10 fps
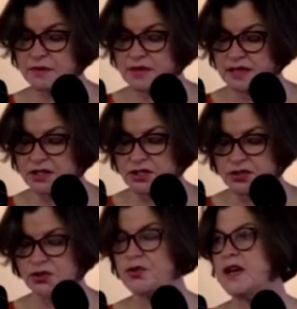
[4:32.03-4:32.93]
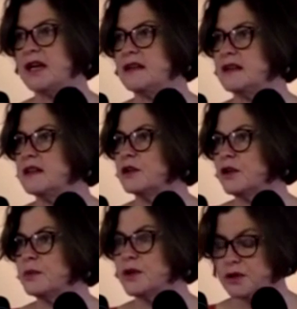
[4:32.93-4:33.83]
production and trade in the
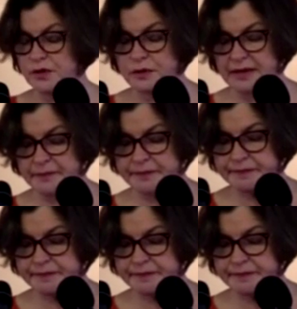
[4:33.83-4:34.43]
global economy.